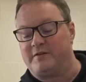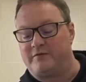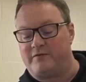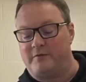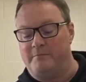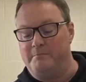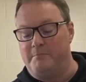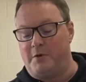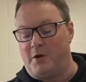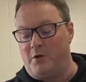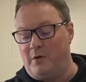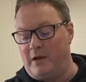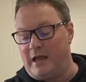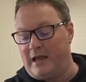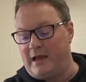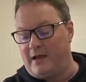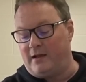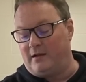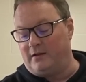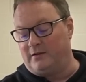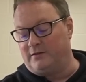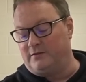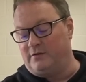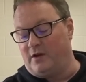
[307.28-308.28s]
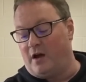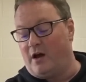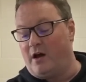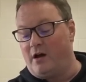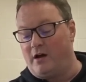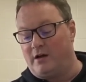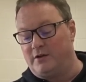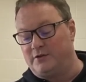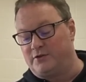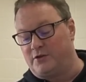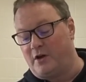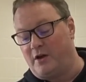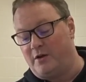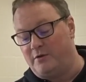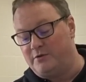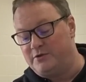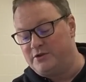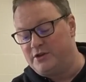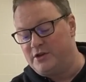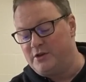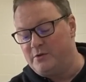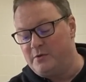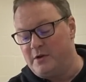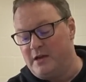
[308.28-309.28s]
up from Bolale
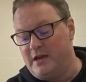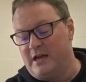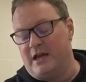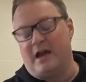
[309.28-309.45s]
R.02,